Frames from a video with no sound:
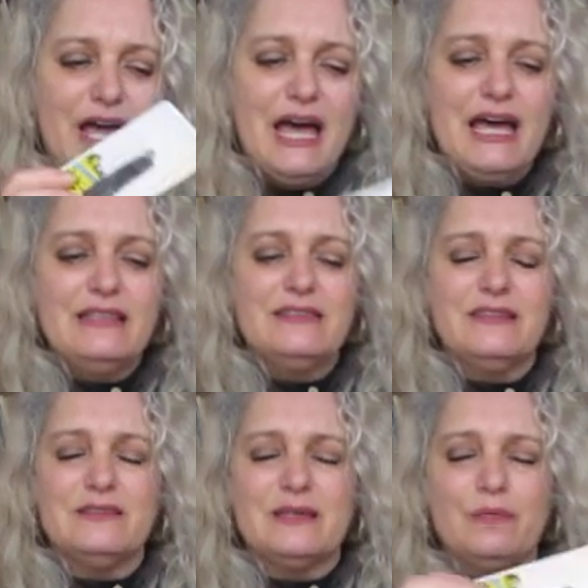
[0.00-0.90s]
had
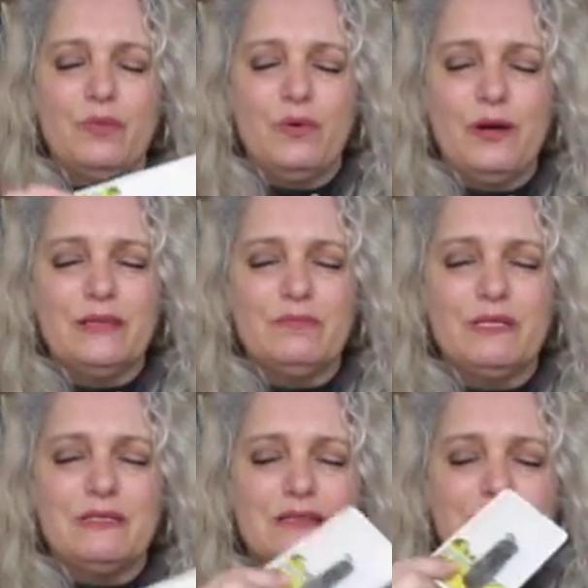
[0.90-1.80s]

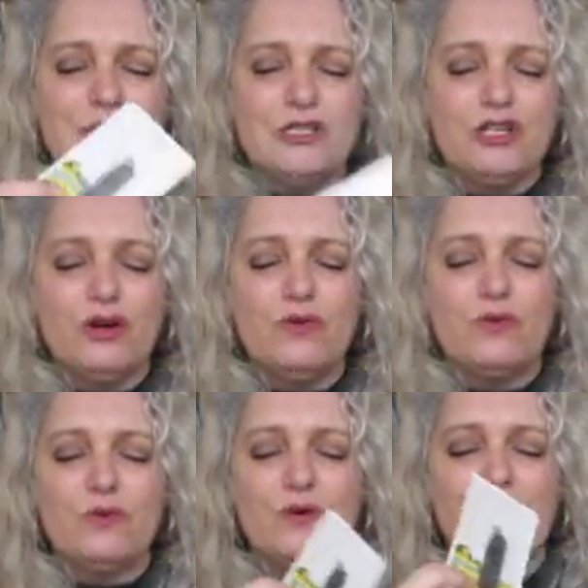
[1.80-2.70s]
disappointments and
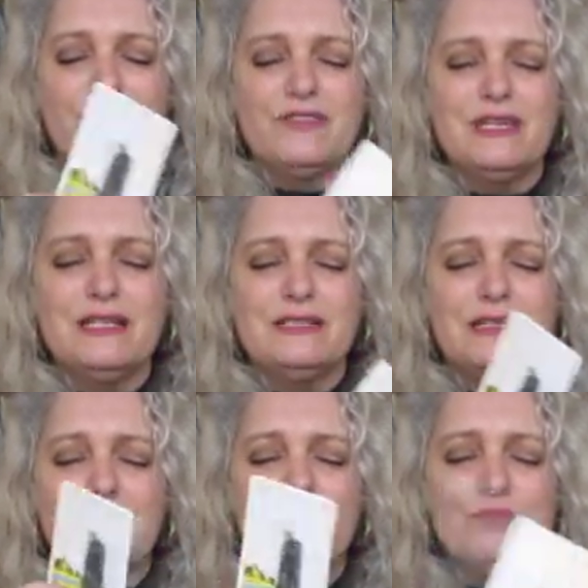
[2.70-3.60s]
sorrow of things
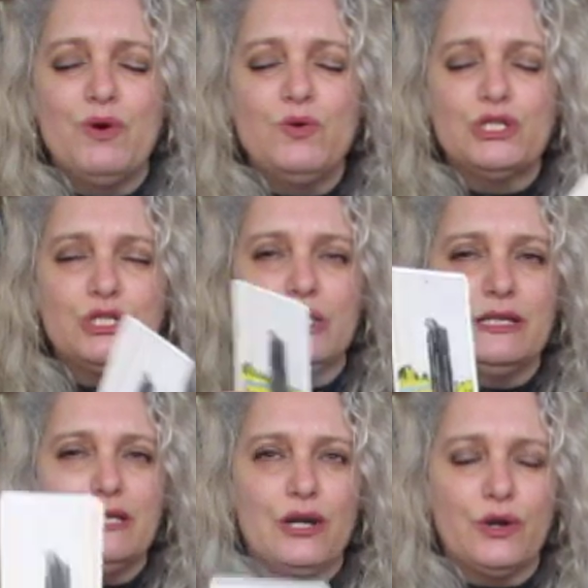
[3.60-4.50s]
that
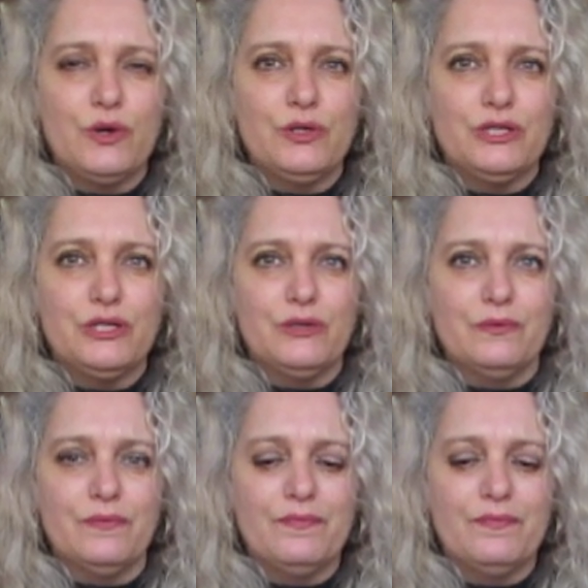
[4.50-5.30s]
emotionally hurt you.